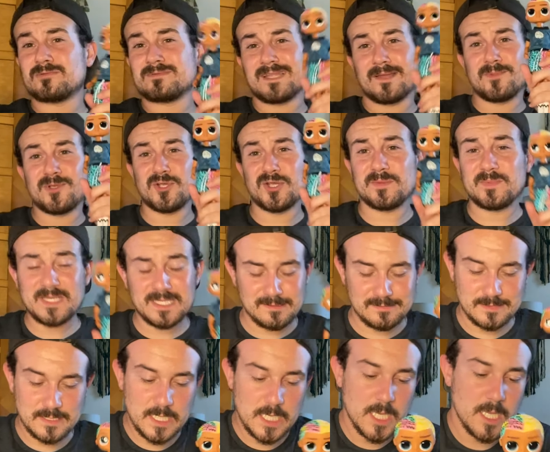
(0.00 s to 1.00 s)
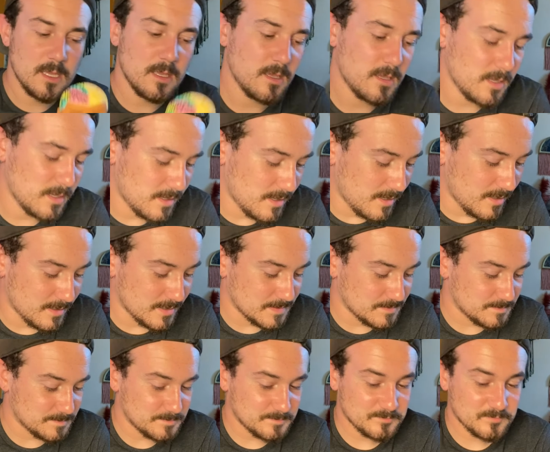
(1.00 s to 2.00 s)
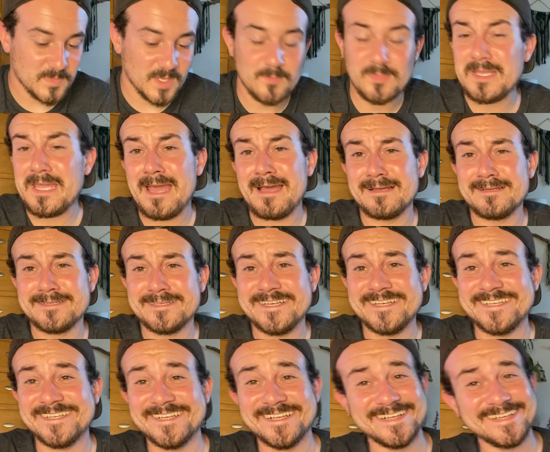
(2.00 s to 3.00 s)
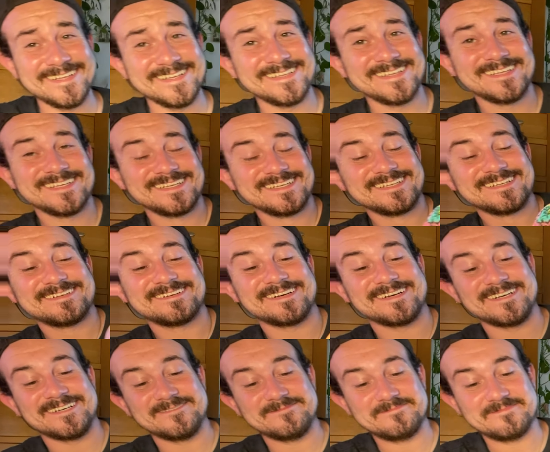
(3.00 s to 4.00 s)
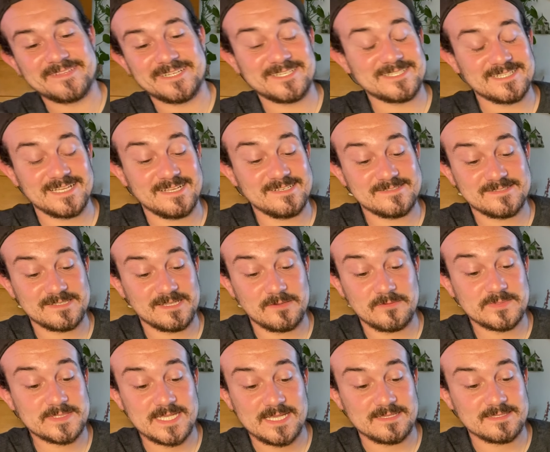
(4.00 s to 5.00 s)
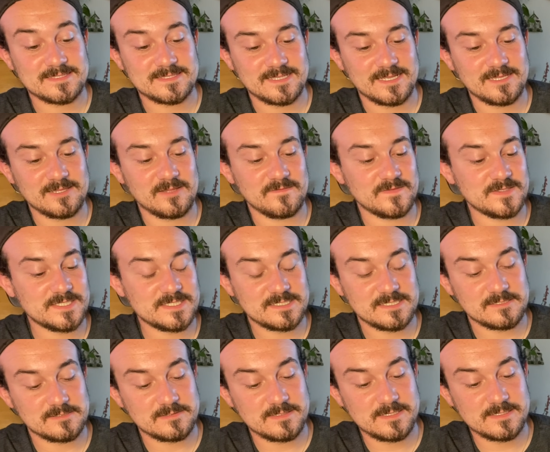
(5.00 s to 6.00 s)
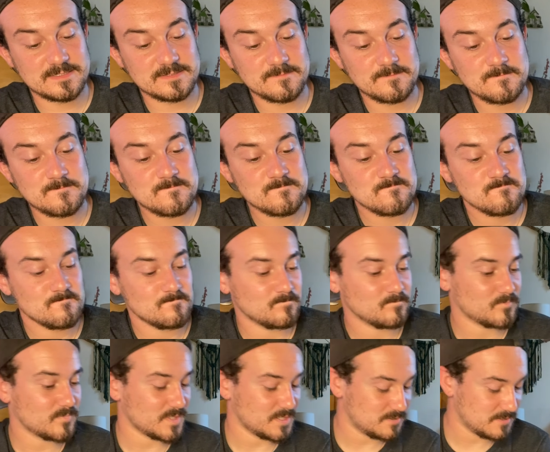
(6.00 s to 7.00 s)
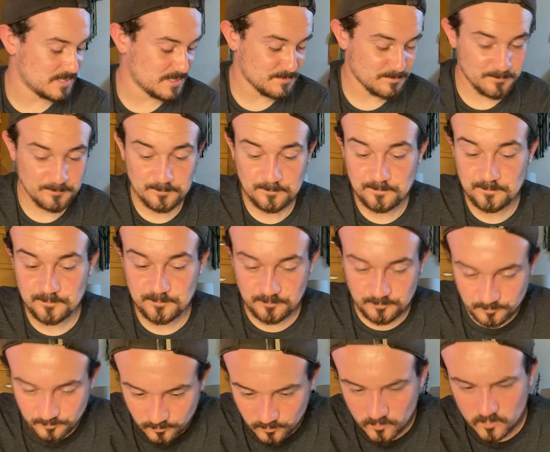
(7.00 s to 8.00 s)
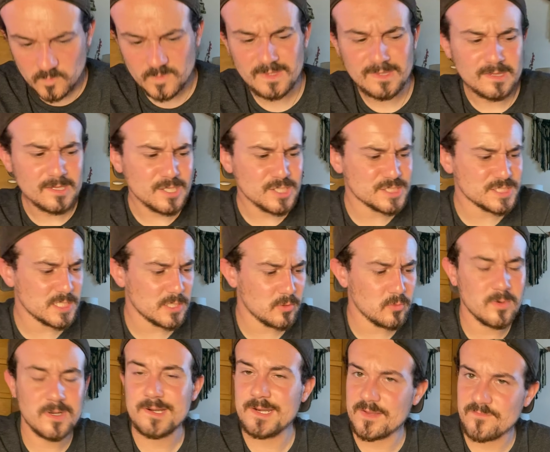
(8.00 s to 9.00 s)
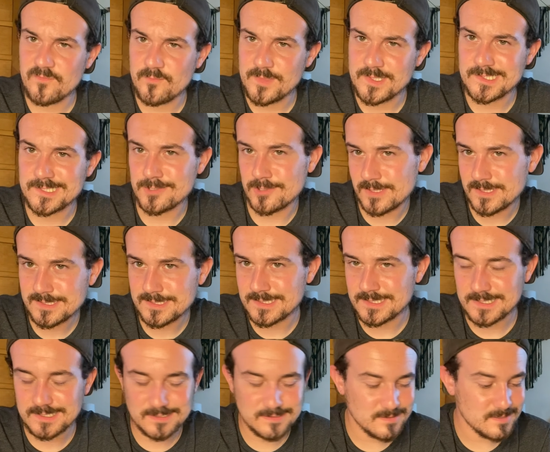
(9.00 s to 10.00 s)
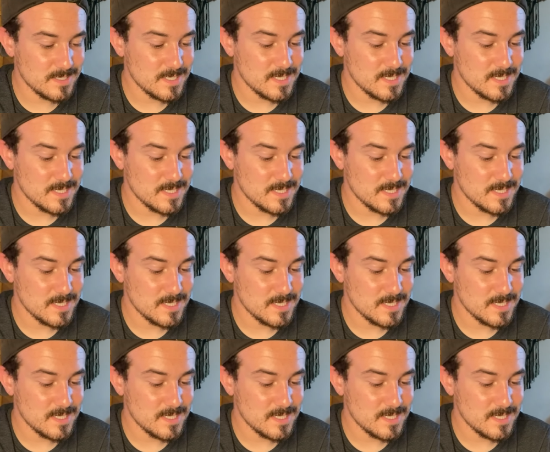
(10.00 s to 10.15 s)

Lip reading: That'd be creepy. But yeah. I'm obsessed. I love the detail in this. All right. So enough of me talking.